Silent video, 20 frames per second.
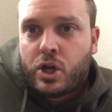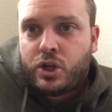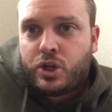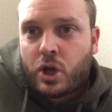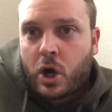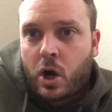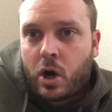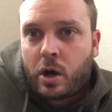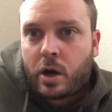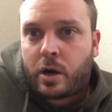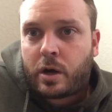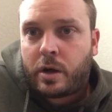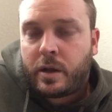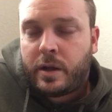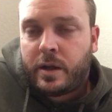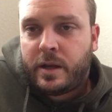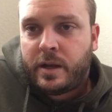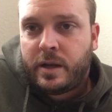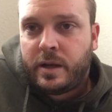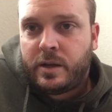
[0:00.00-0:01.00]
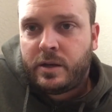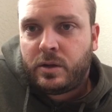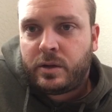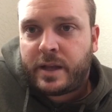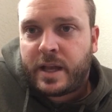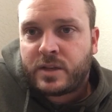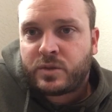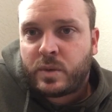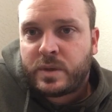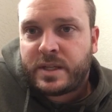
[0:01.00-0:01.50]
Darn, it,
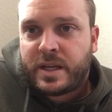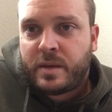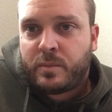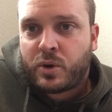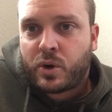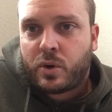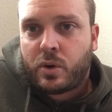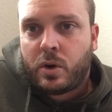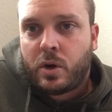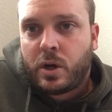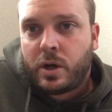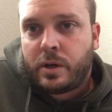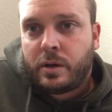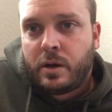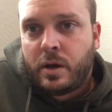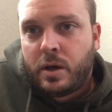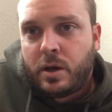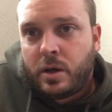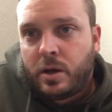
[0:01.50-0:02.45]
guess what team you're on.